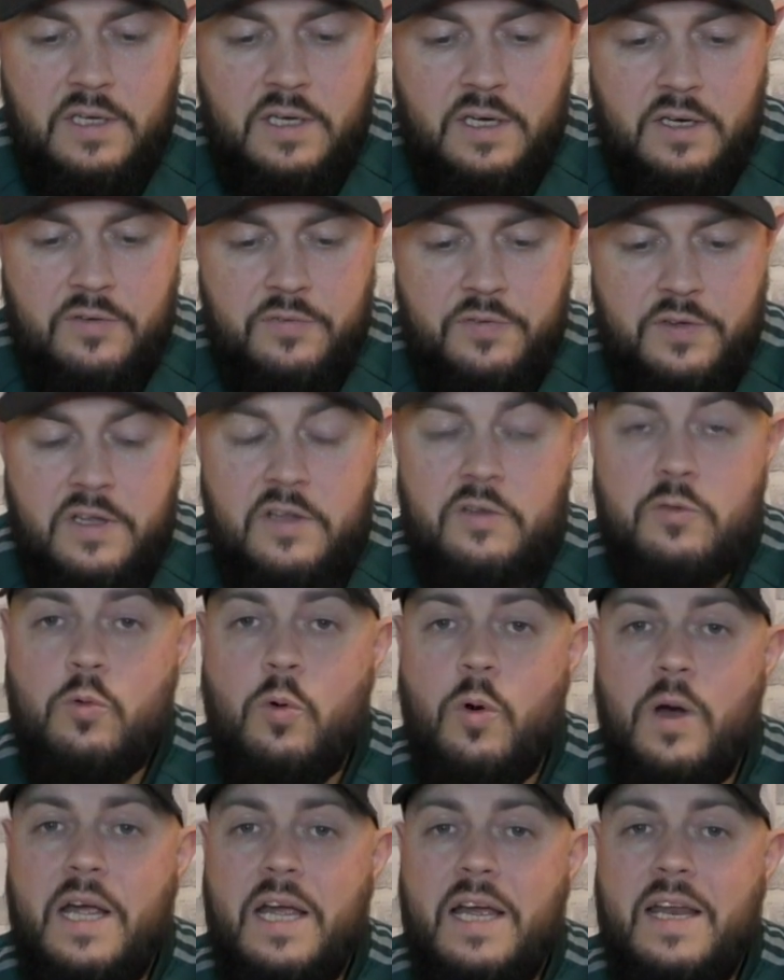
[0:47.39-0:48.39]
And I think it's
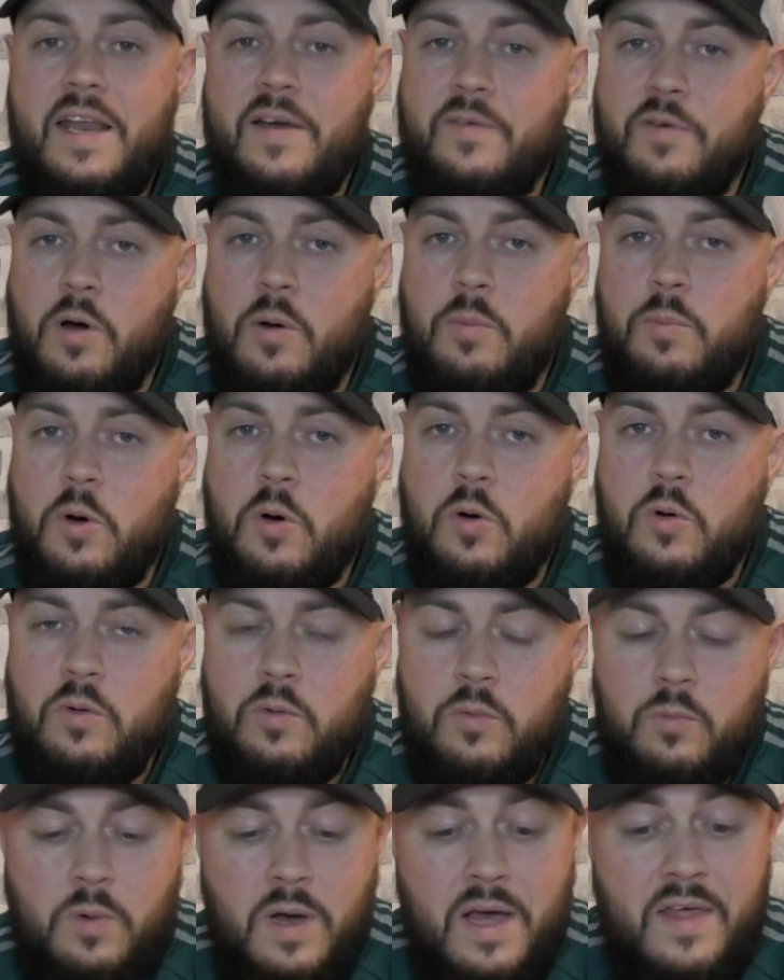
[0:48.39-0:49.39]
quite inevitable
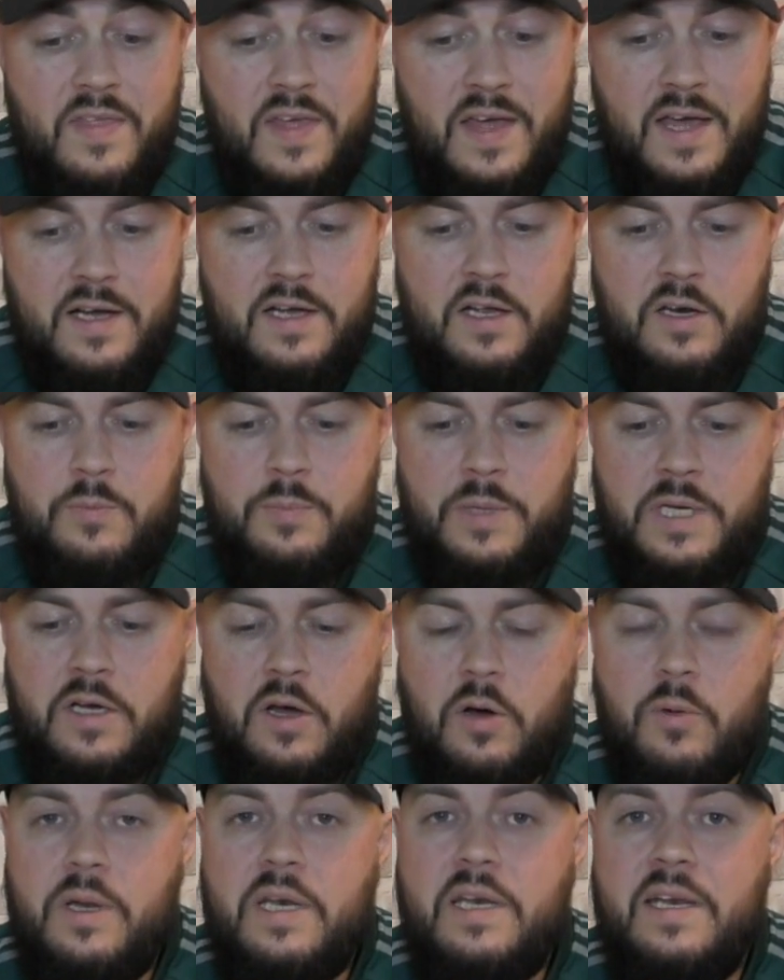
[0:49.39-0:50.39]
where they're going to be
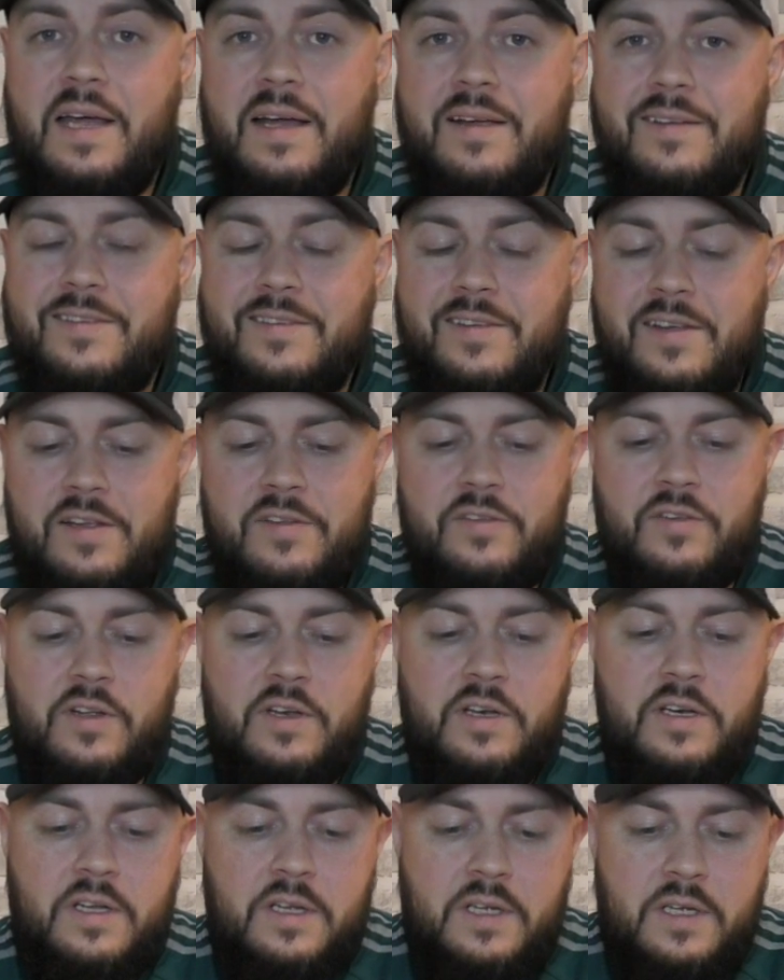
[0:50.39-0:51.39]
going next
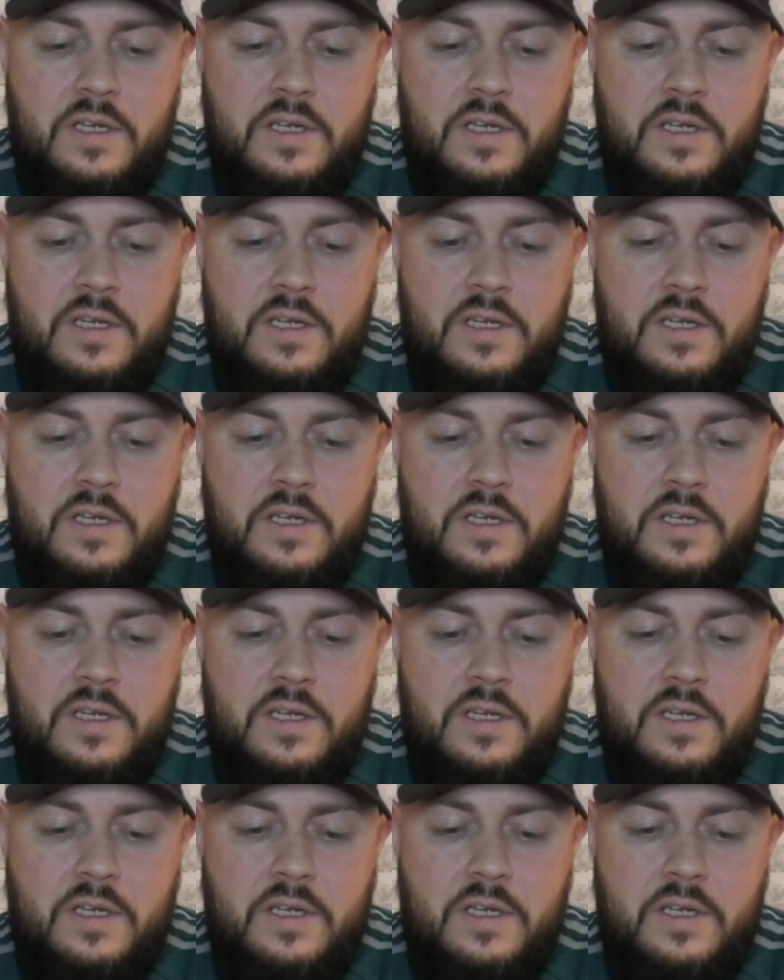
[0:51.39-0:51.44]
season.